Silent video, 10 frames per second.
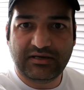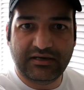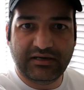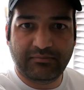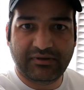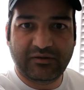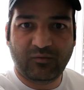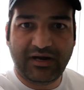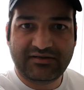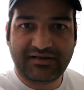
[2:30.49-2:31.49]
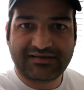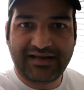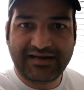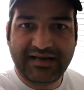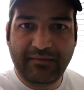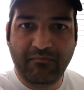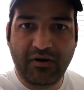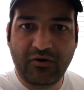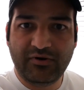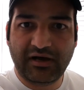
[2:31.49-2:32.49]
But the whites are slightly
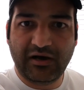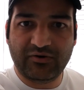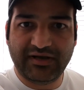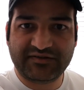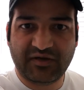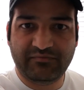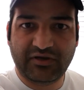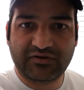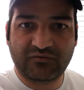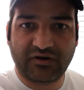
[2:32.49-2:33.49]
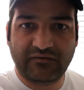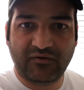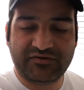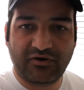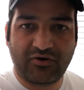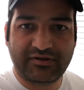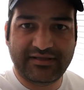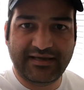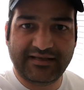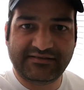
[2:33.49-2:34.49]
blown out as compared to what it was on
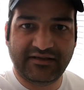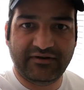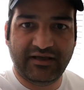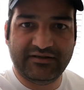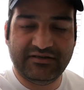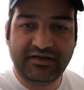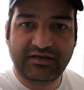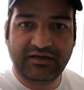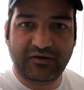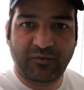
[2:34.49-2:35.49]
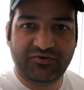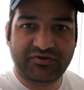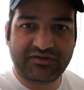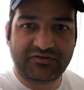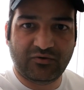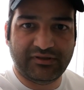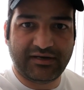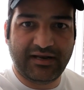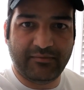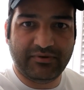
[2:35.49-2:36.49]
the S7 Edge, which you just saw in the
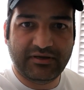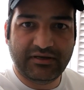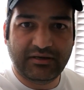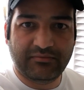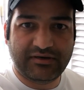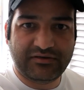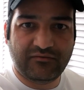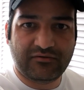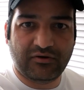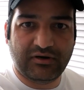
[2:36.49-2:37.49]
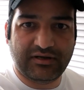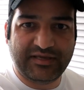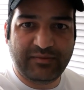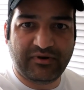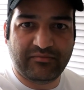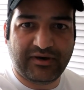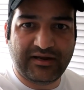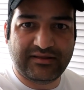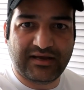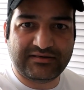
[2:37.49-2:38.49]
clip. But overall, keeping in
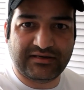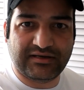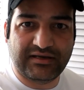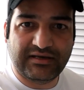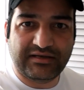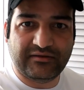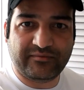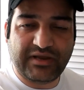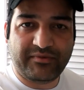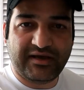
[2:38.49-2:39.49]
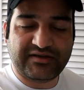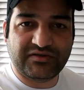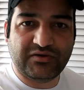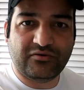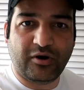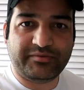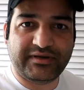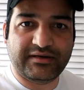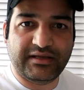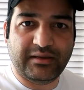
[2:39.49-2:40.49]
mind that the camera has no
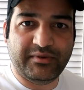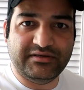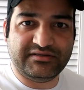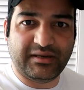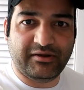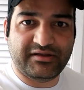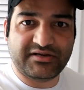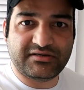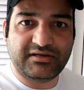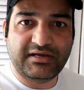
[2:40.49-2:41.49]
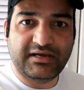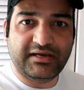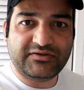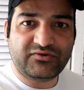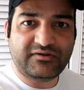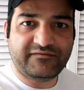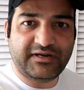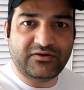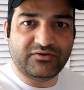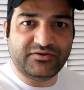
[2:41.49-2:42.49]
optical image stabilization, it's doing a
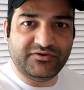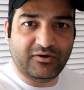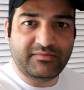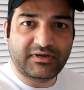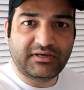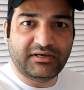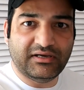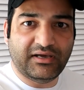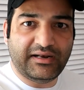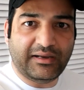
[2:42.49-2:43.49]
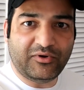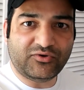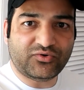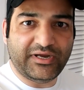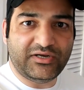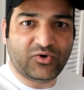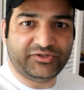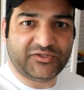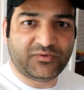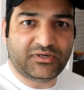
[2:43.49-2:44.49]
fairly good job, and I'm also indoors
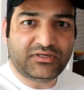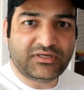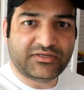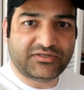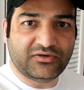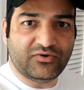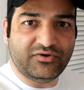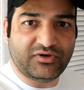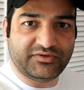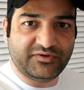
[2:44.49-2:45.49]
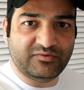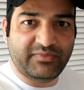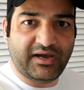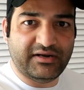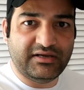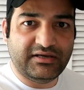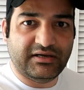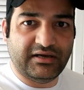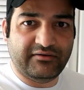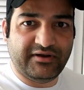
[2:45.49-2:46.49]
as well, so not too bad.
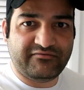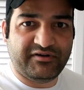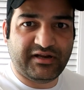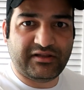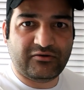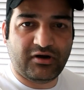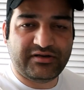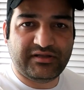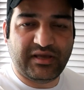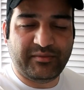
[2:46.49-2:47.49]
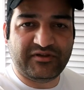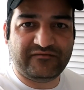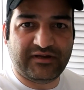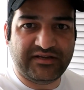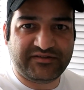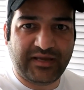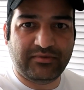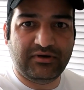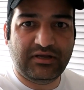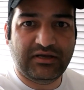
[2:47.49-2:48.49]
It's retaining the quality, the image is fairly
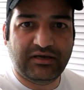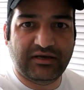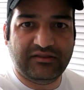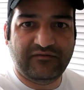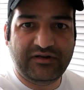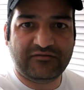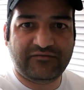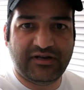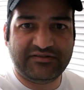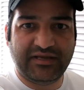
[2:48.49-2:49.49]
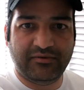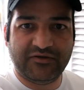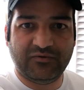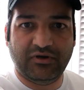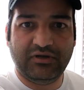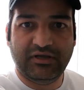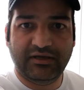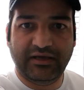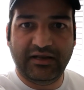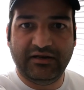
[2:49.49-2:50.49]
stable, the video is fairly stable as well,
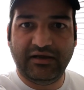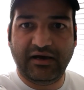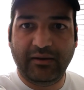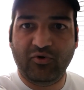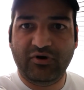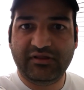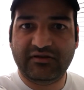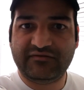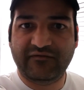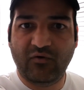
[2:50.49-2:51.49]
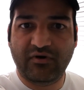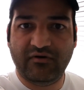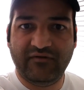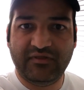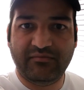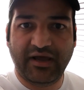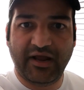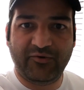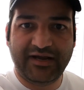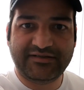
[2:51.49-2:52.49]
and I'm holding this phone with my
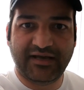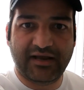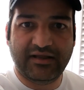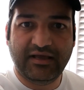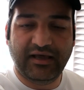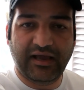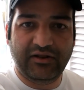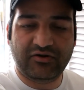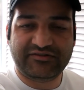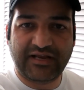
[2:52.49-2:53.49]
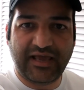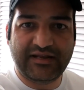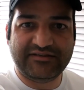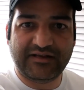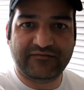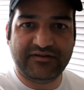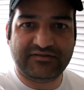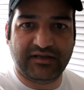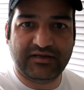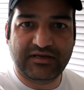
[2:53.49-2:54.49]
right hand and not any selfie
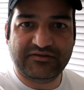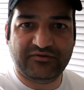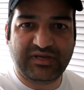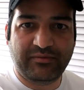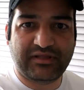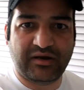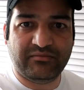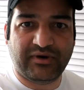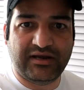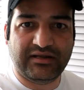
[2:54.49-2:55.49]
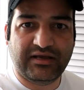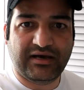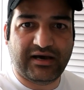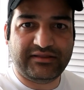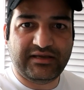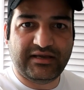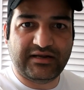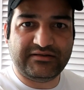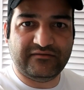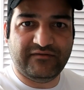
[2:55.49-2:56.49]
stick. So keeping that in mind, I think
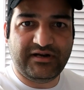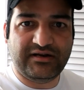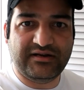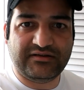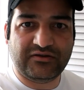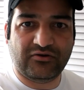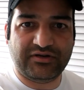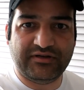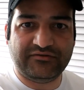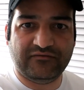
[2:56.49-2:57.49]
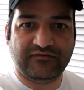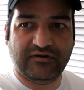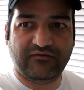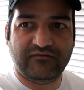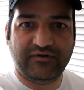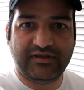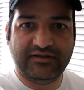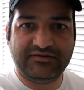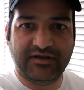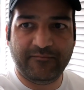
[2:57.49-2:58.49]
it's a very decent quality so far from what you
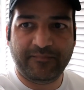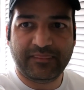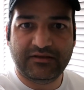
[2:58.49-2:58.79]
can see.